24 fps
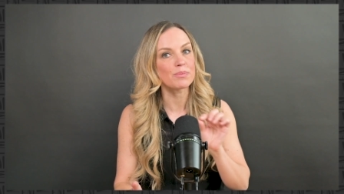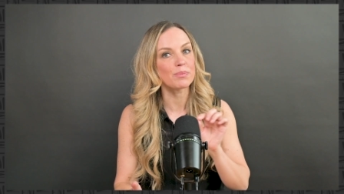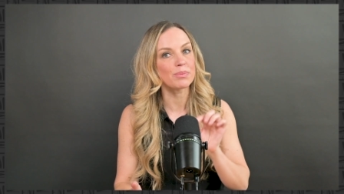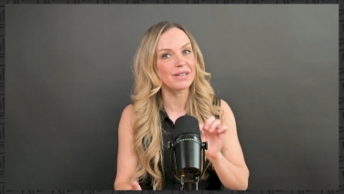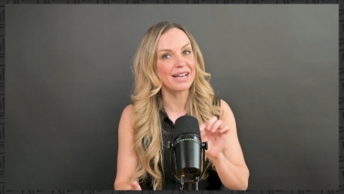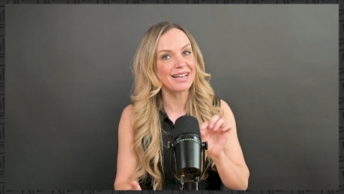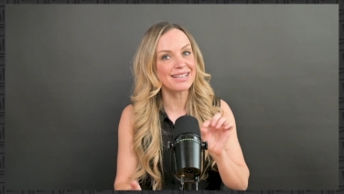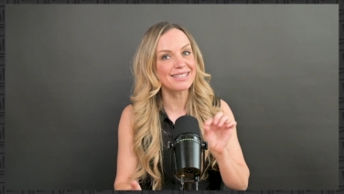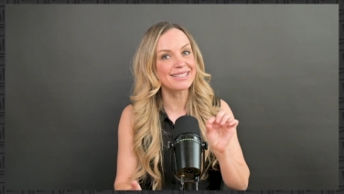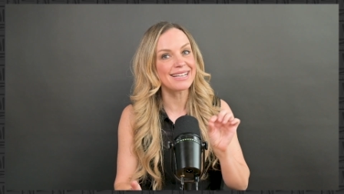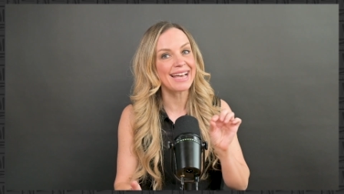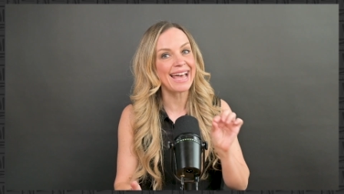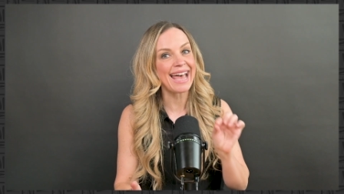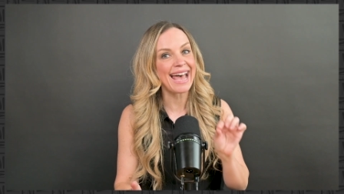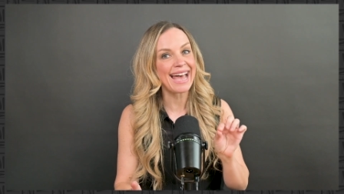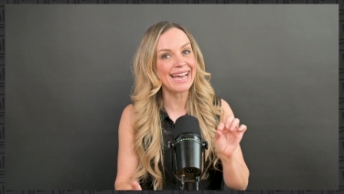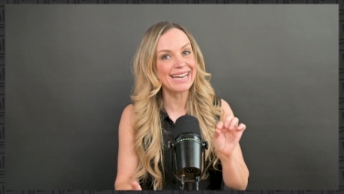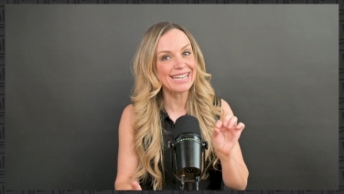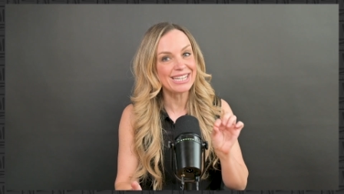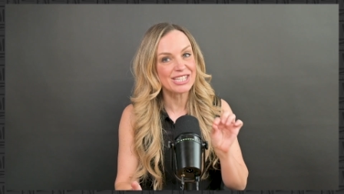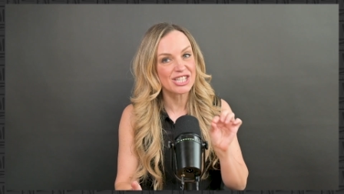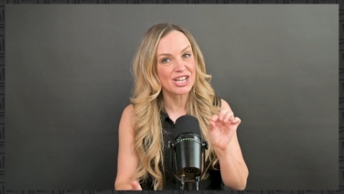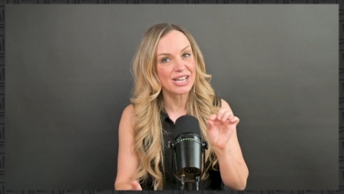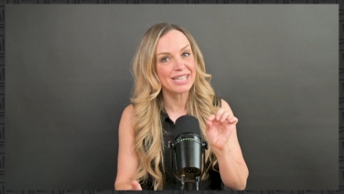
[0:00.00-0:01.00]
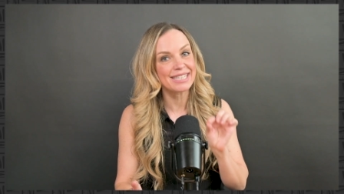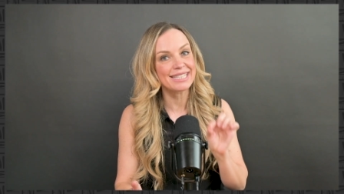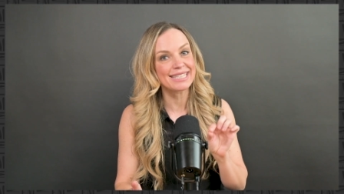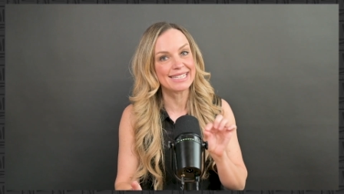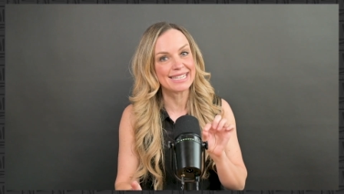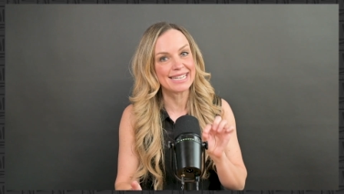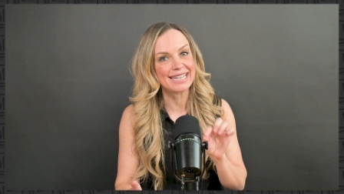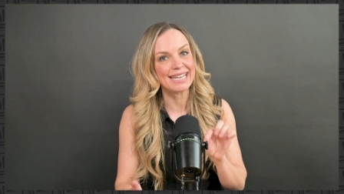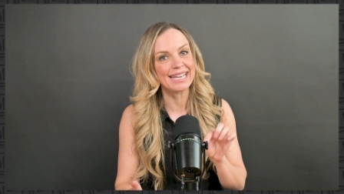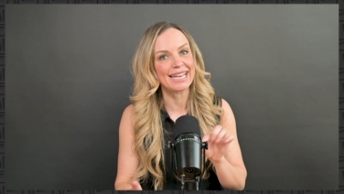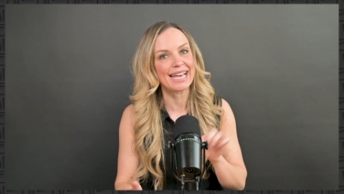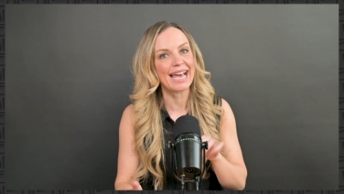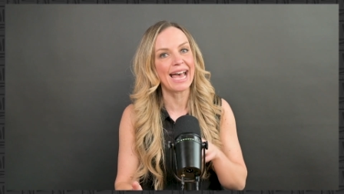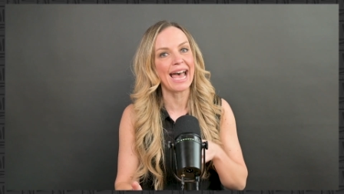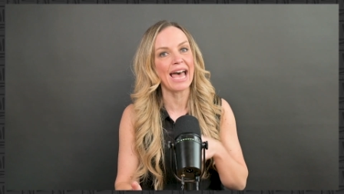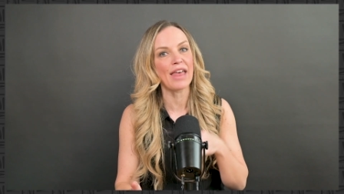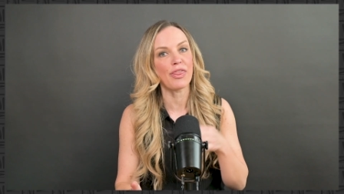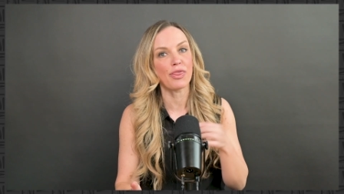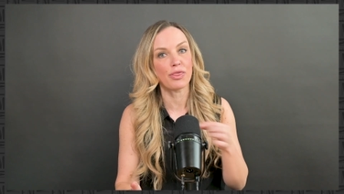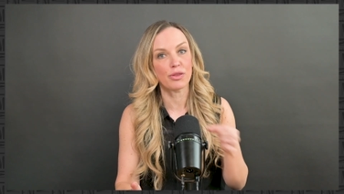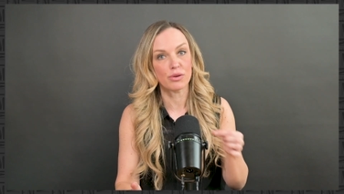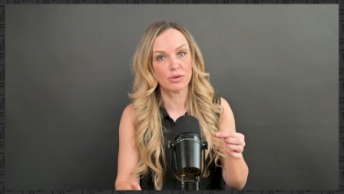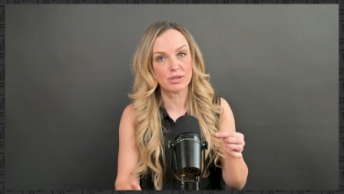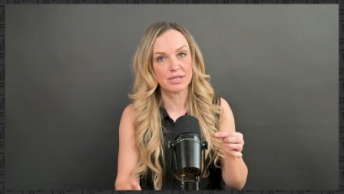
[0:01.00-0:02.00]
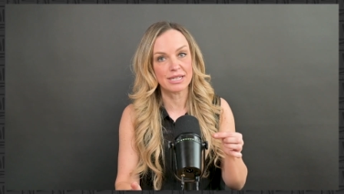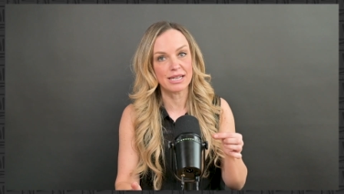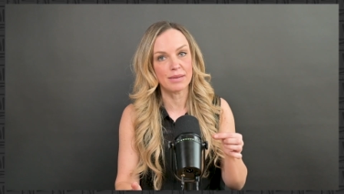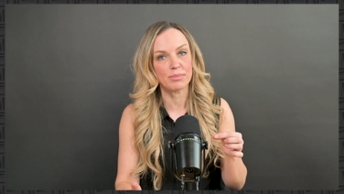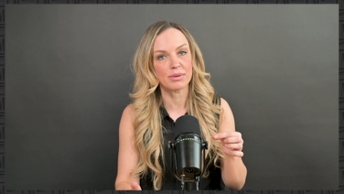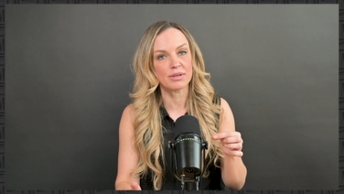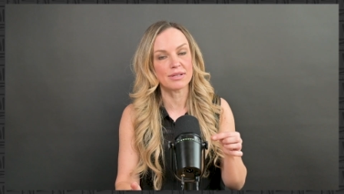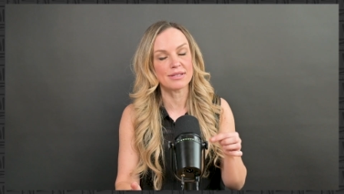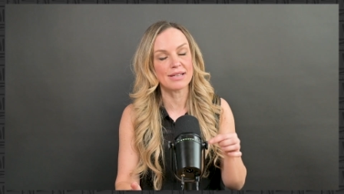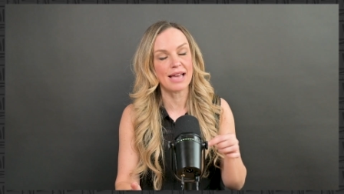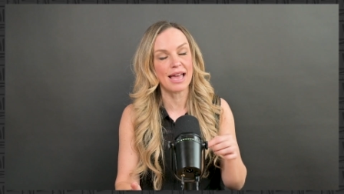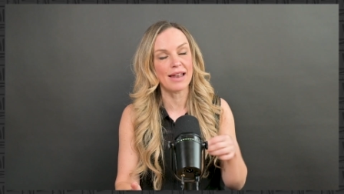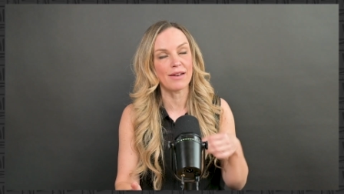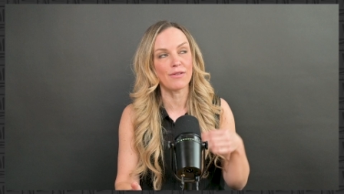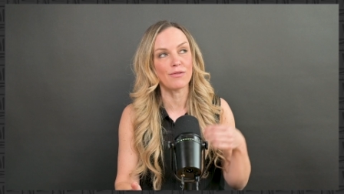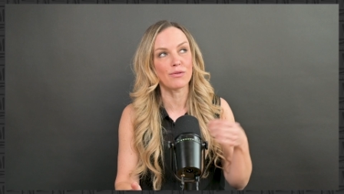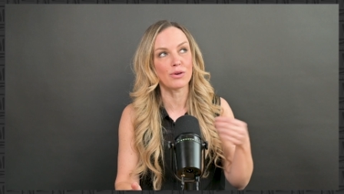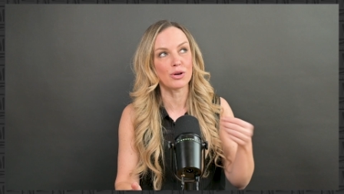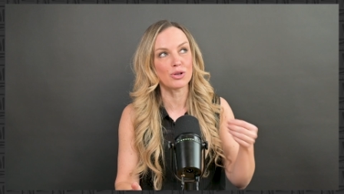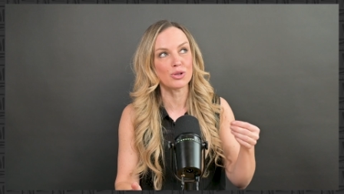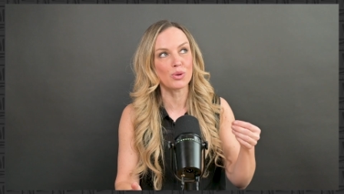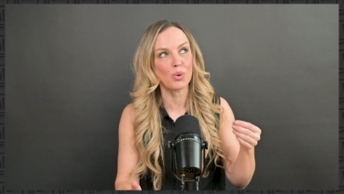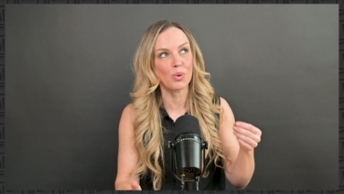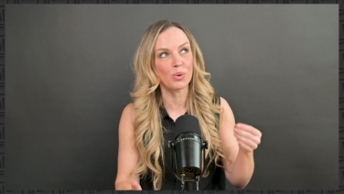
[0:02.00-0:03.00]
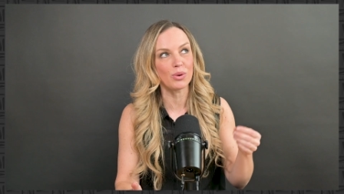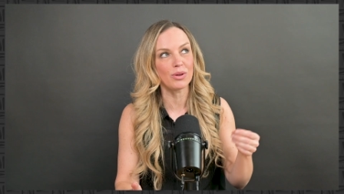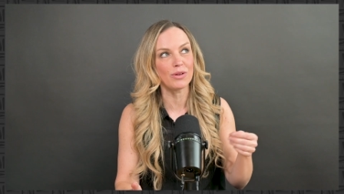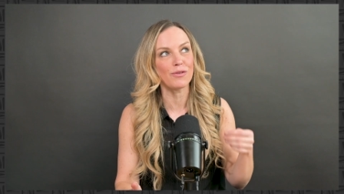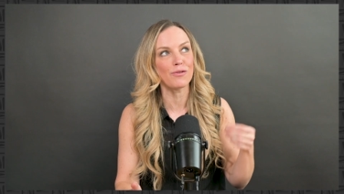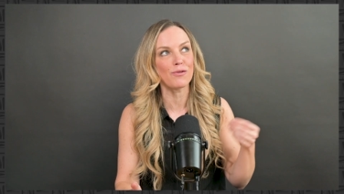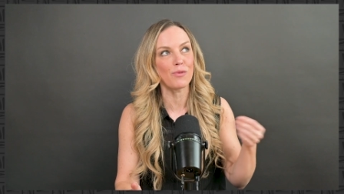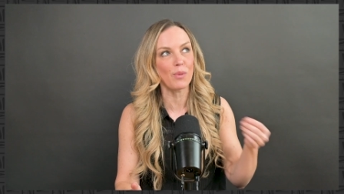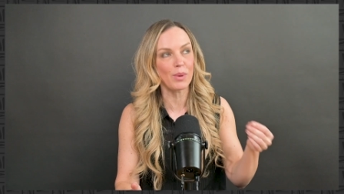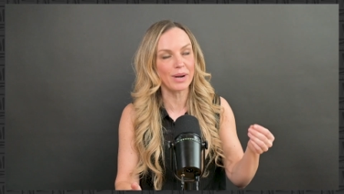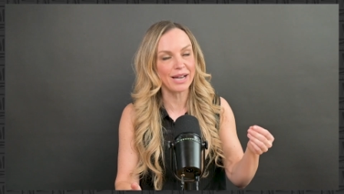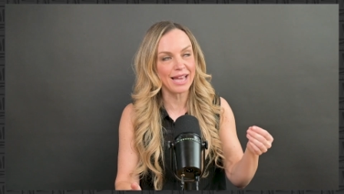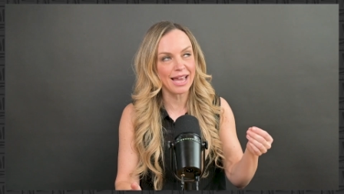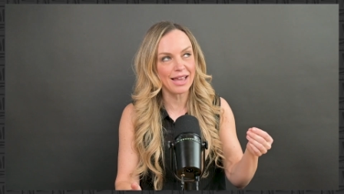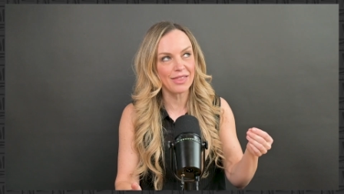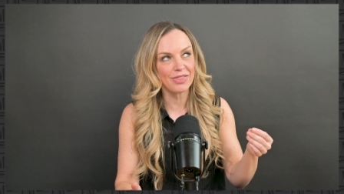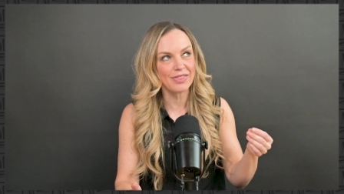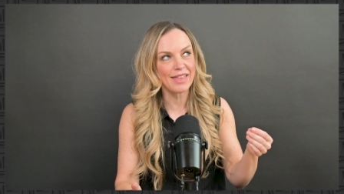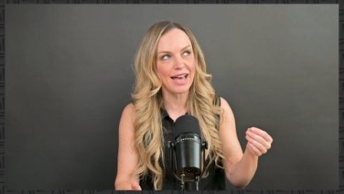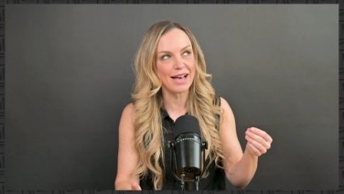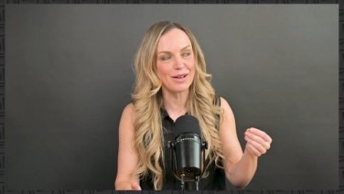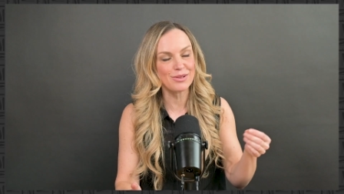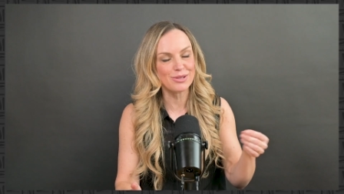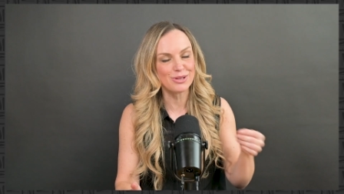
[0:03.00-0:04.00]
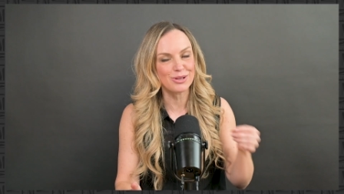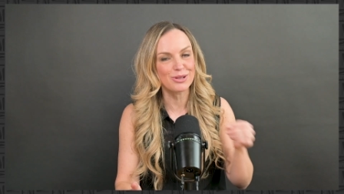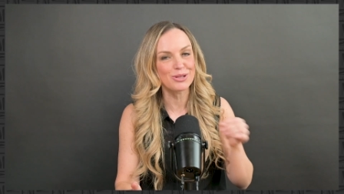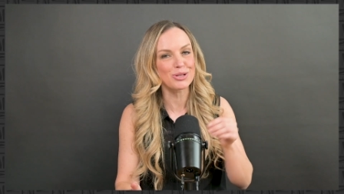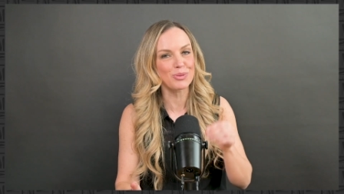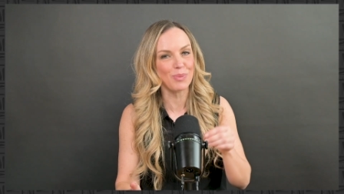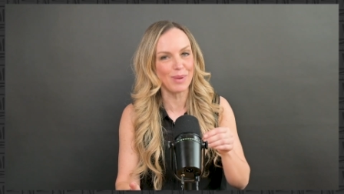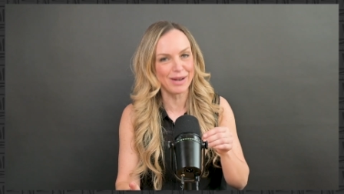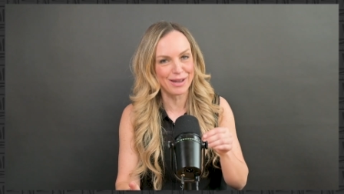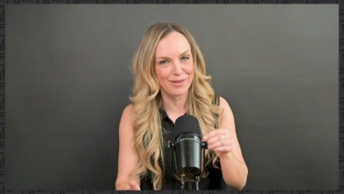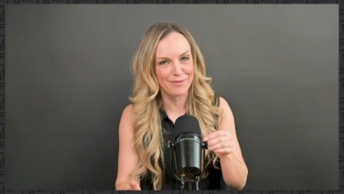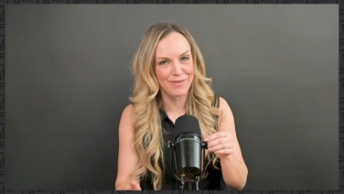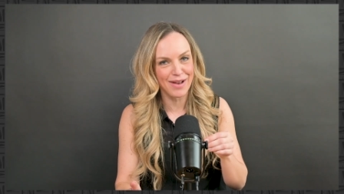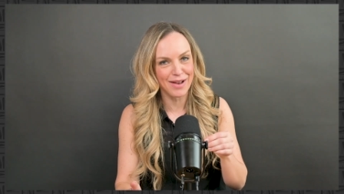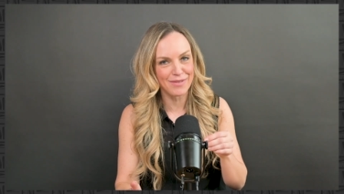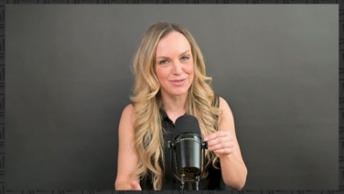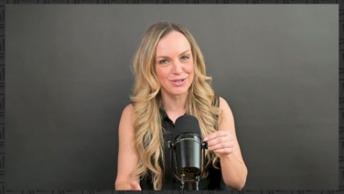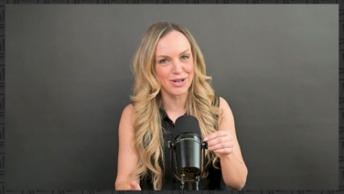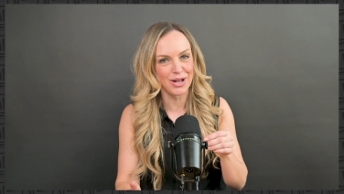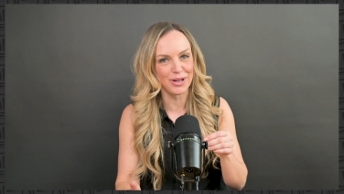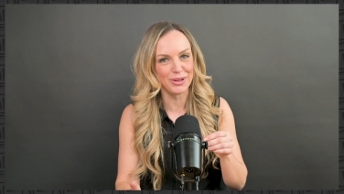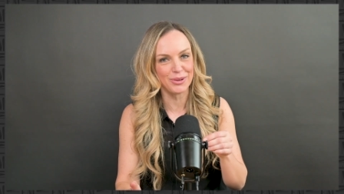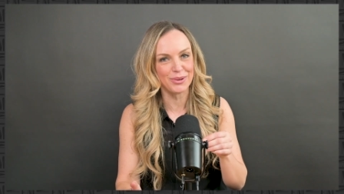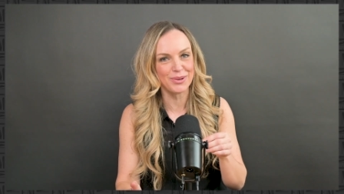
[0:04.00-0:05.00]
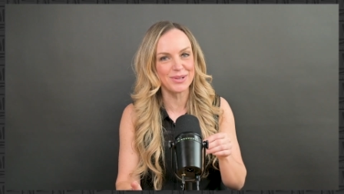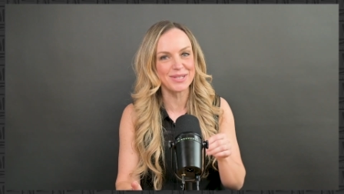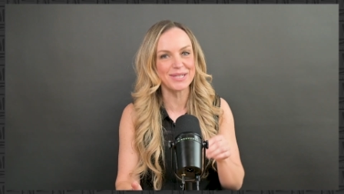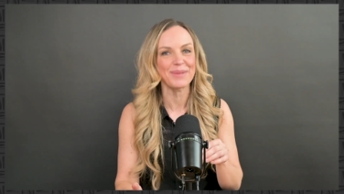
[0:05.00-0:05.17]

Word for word: plus HST at 13% for a total of $48,025.